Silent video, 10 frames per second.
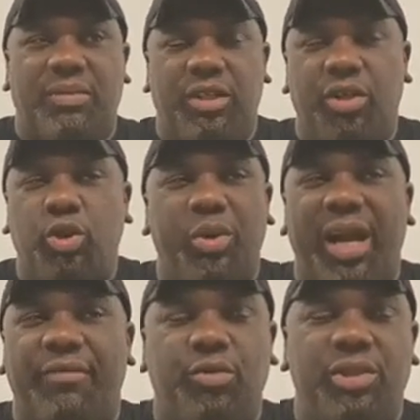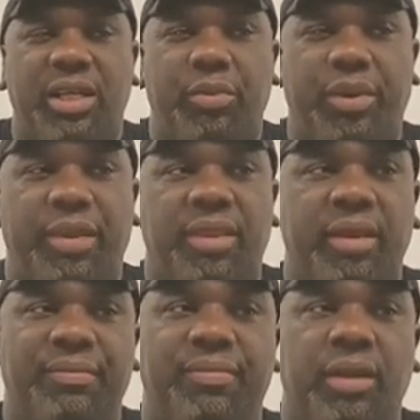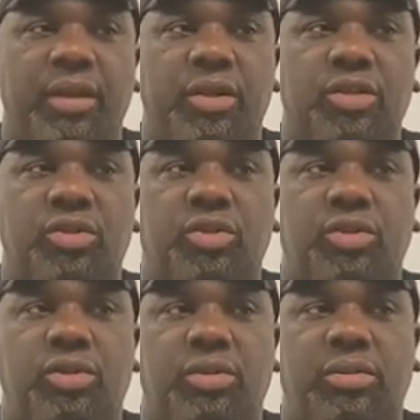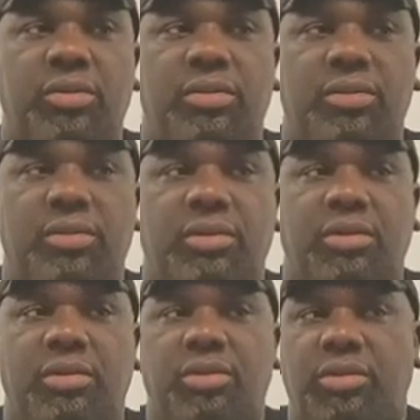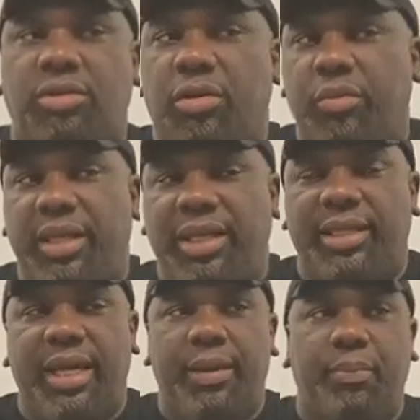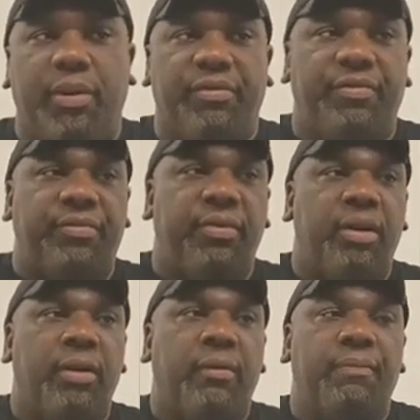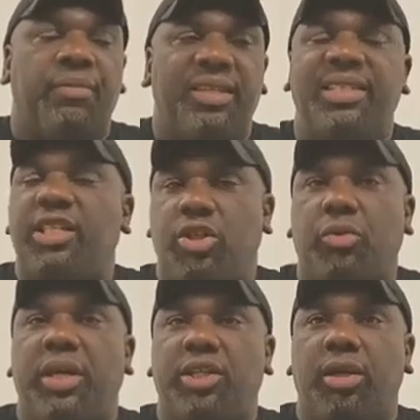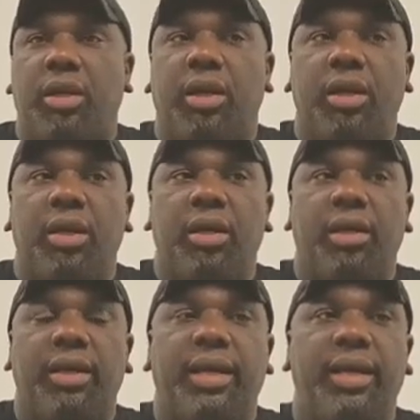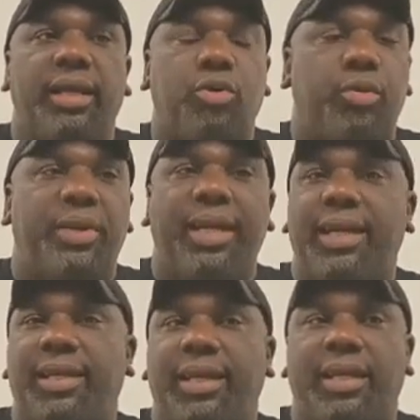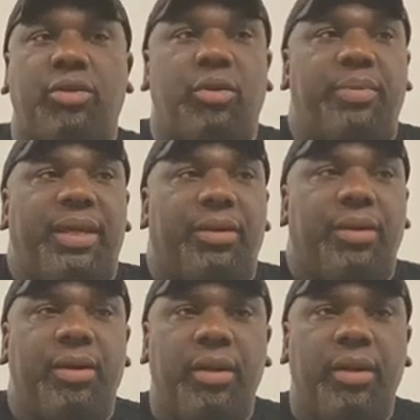you know, you will have to deal with so many type of situation. Yeah, it could be anything. It could be